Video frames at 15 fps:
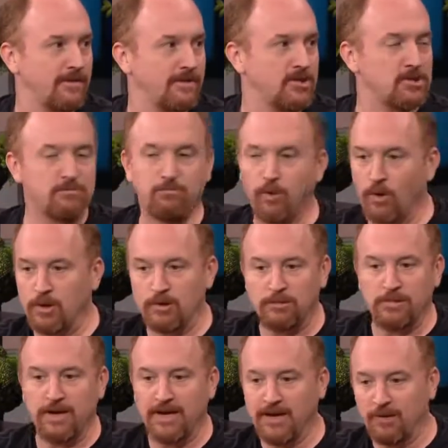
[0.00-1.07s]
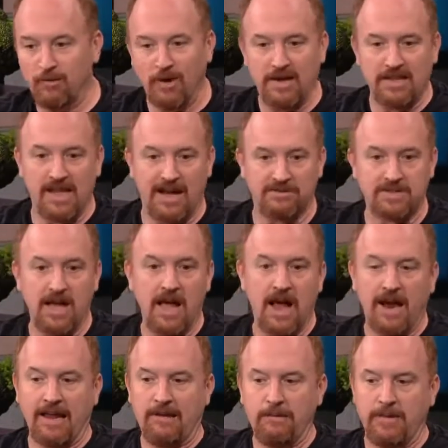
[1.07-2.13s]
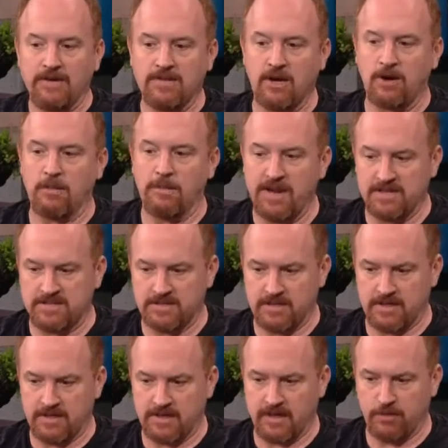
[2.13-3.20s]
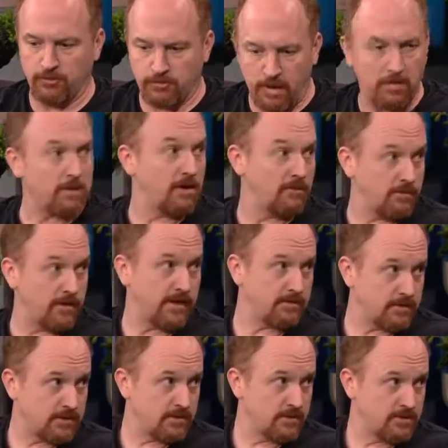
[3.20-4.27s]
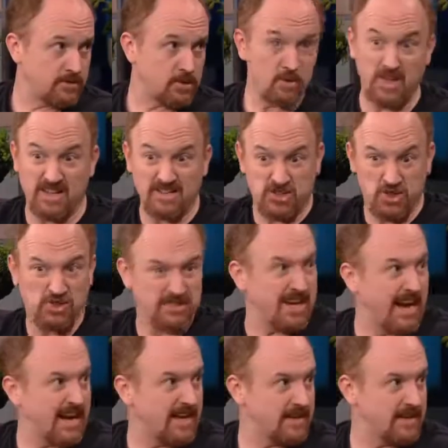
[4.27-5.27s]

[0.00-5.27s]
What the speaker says: Just boilerplate, great lives. I gave my daughter medicine the other day, and it was bubblegum flavored, so that she'll take it.